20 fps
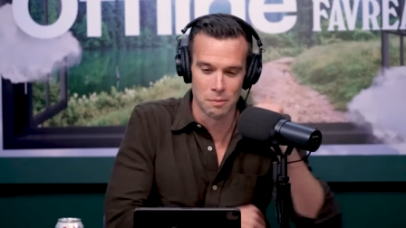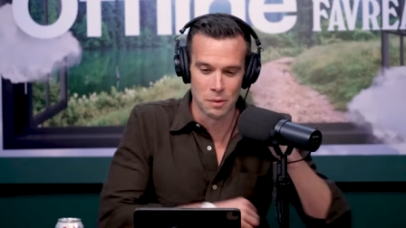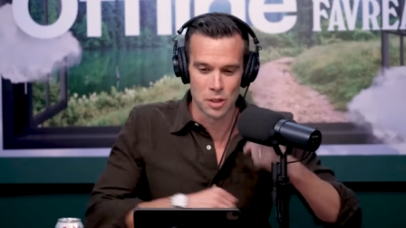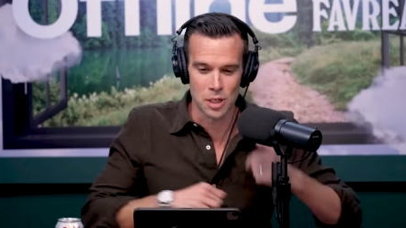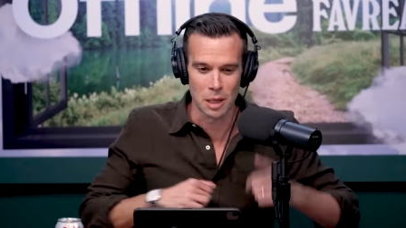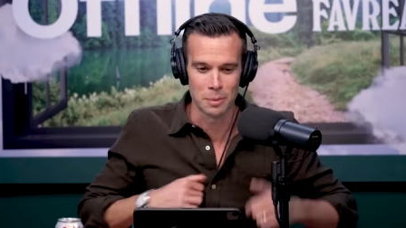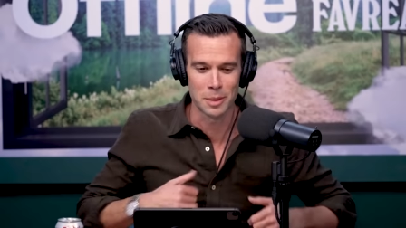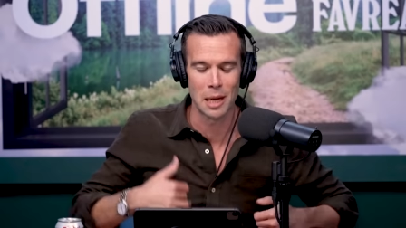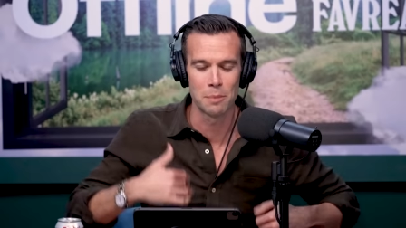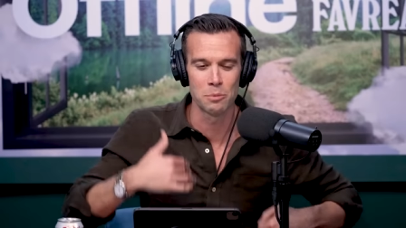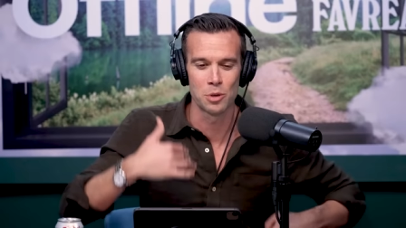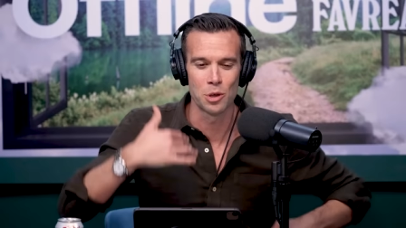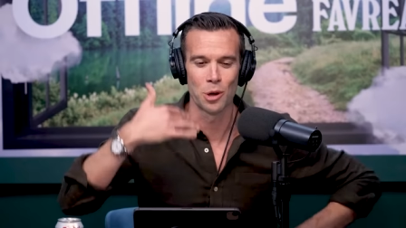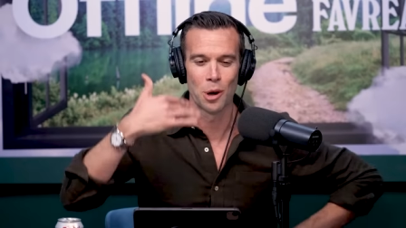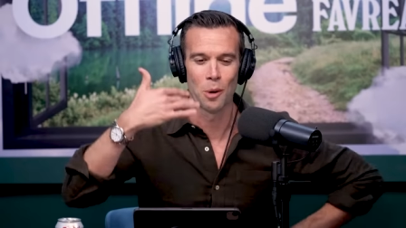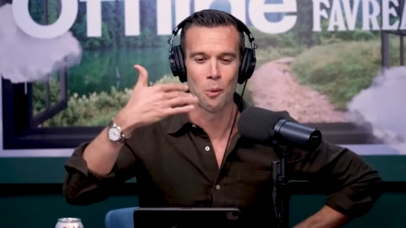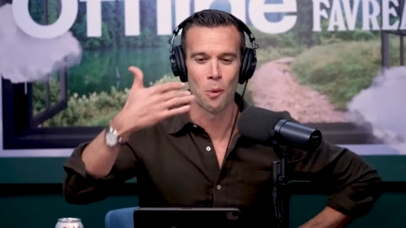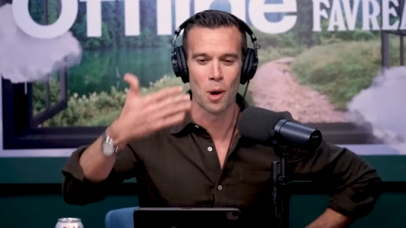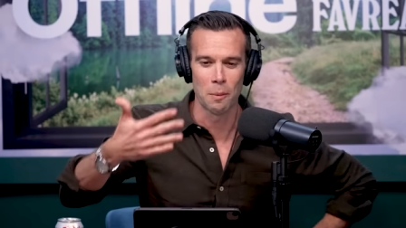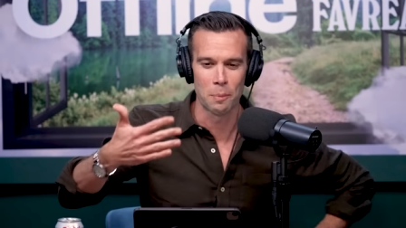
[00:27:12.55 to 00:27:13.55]
sometimes you
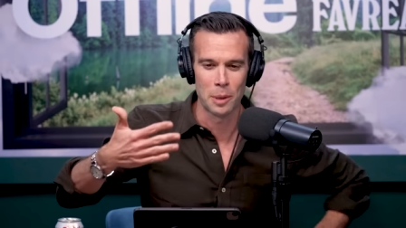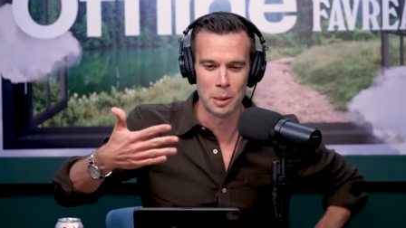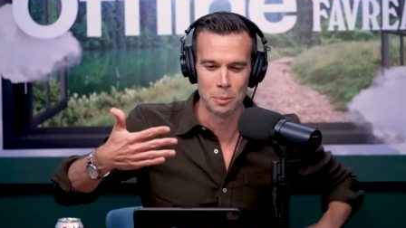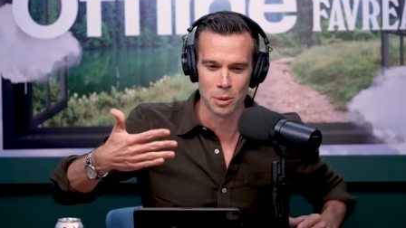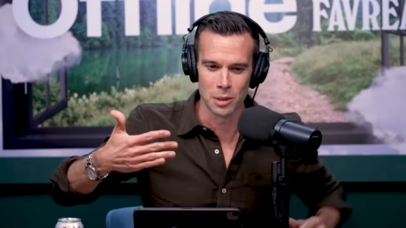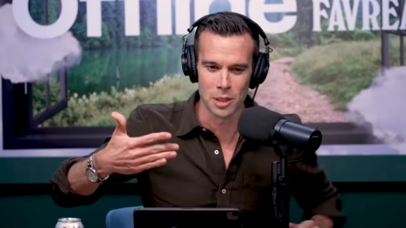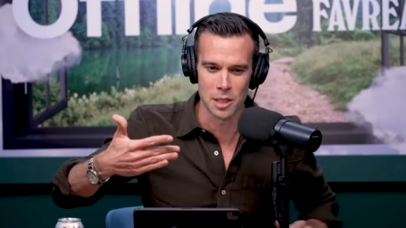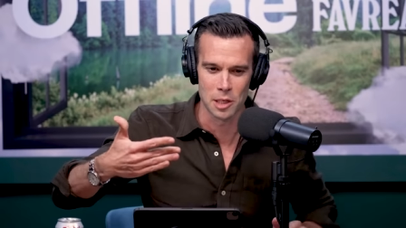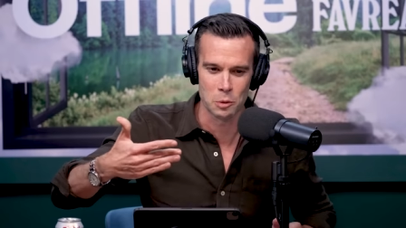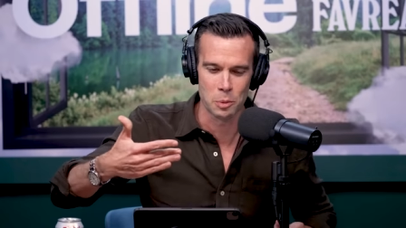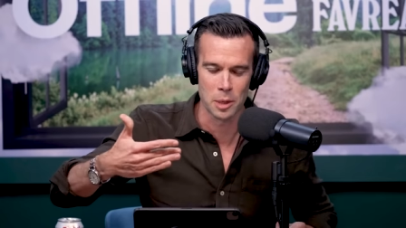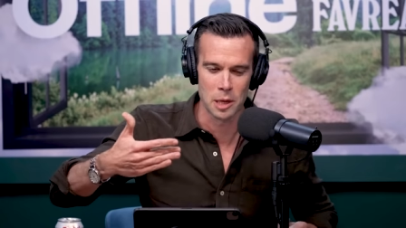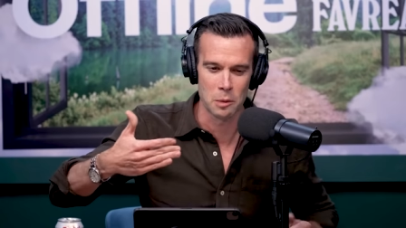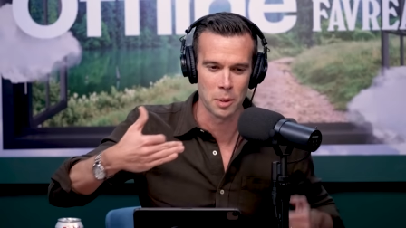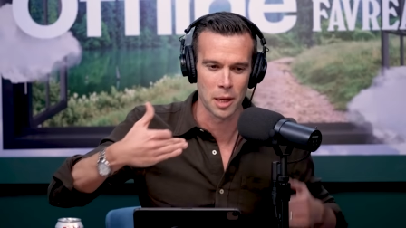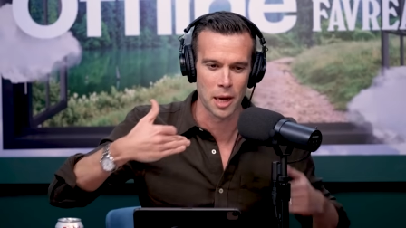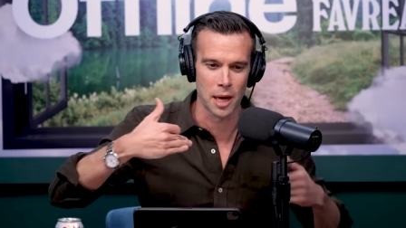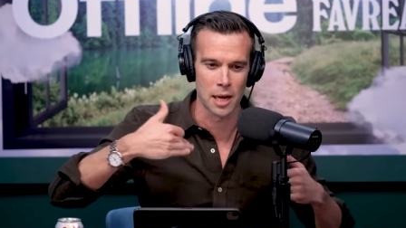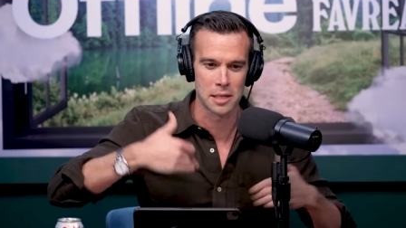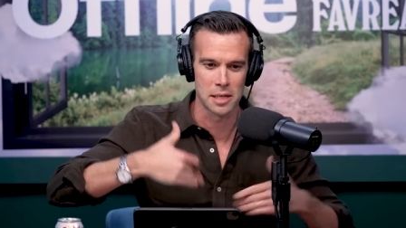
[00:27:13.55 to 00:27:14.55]
don't want people to speak
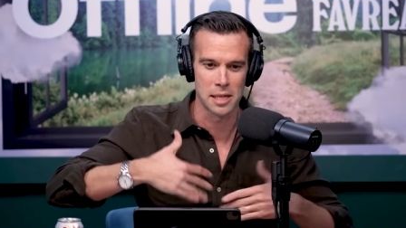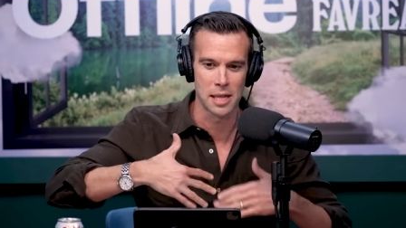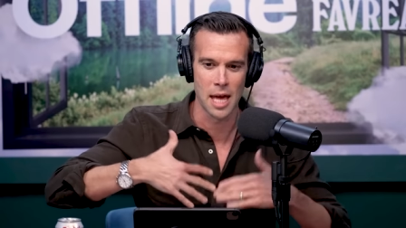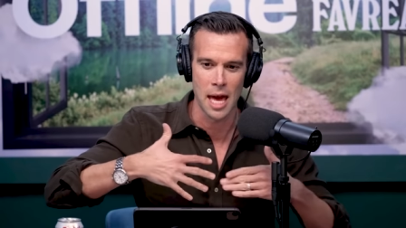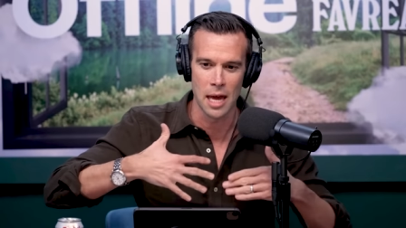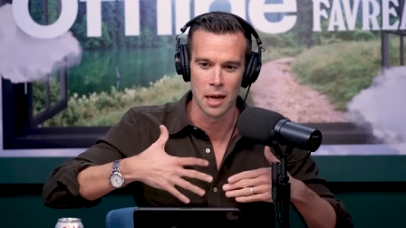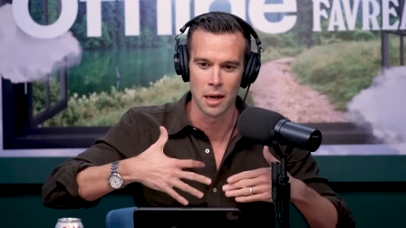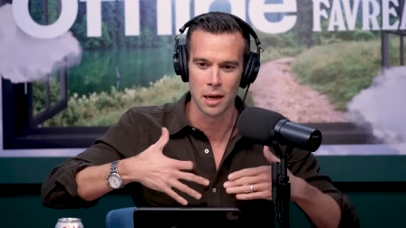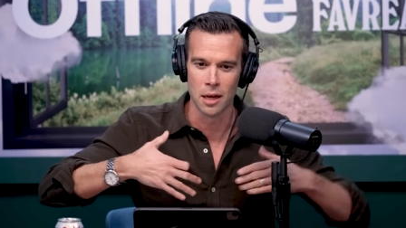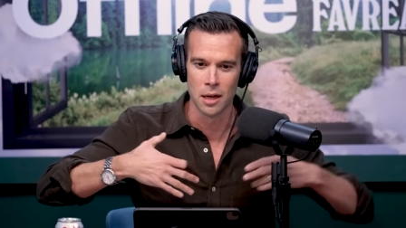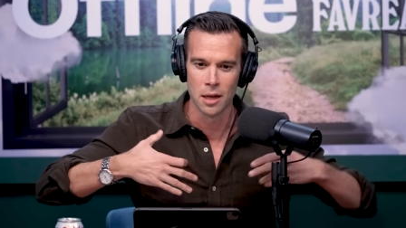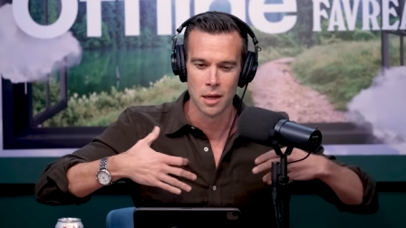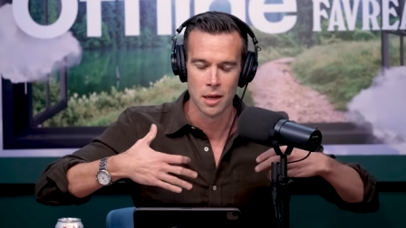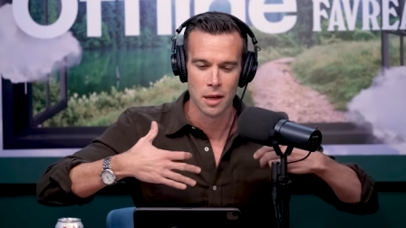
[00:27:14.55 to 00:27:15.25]
because then